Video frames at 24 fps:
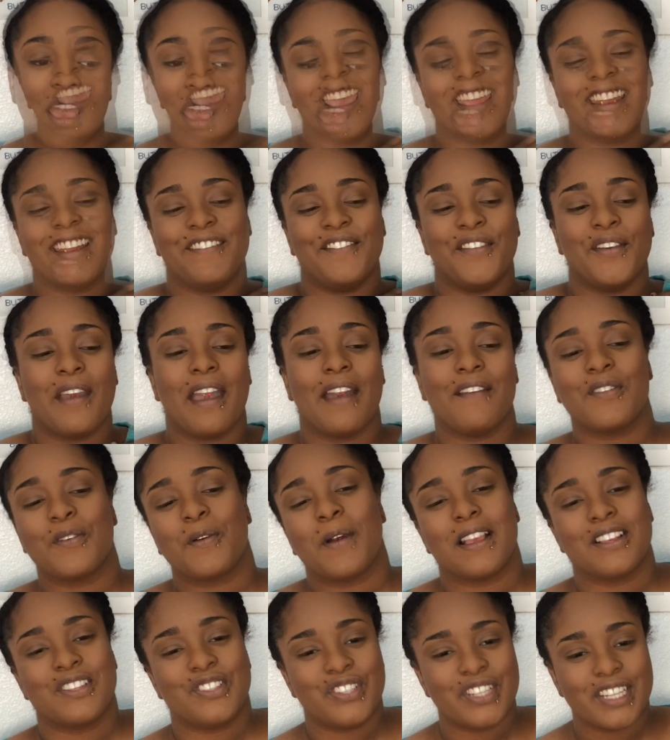And if you have
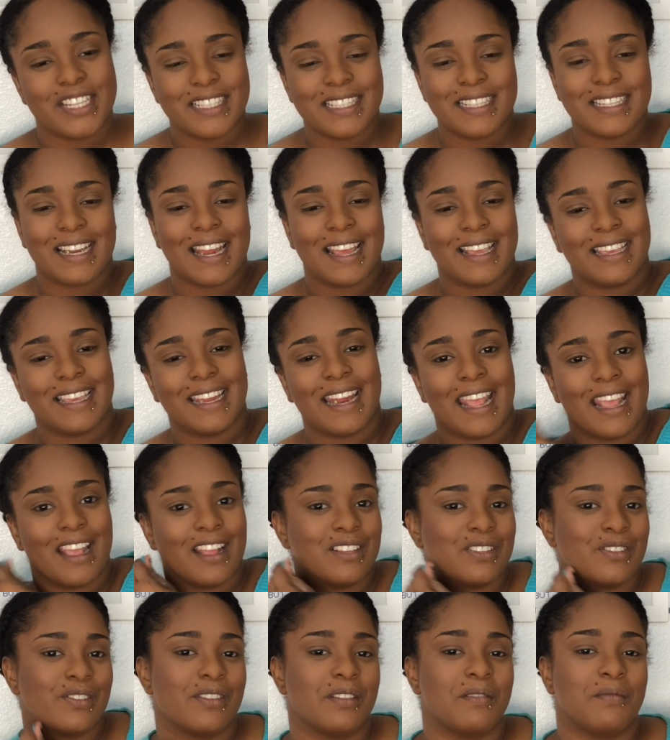questions, then I can
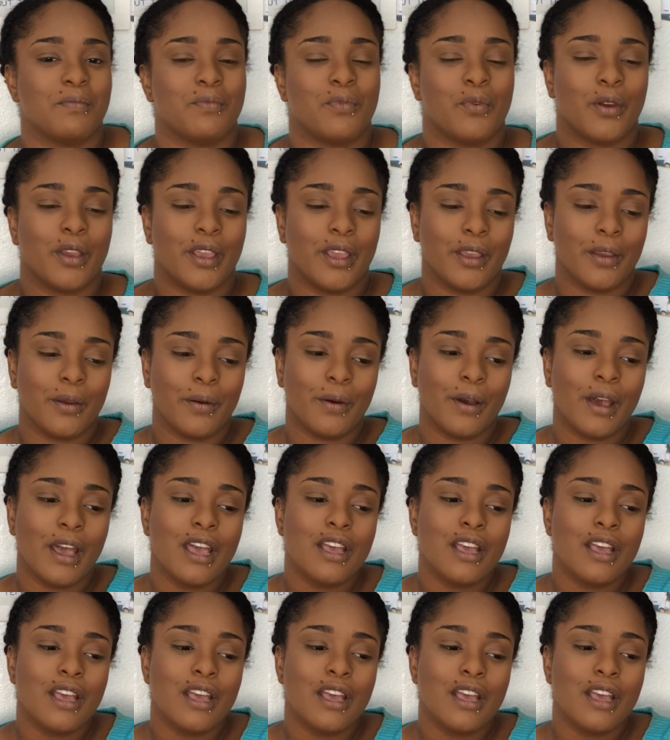answer them for you.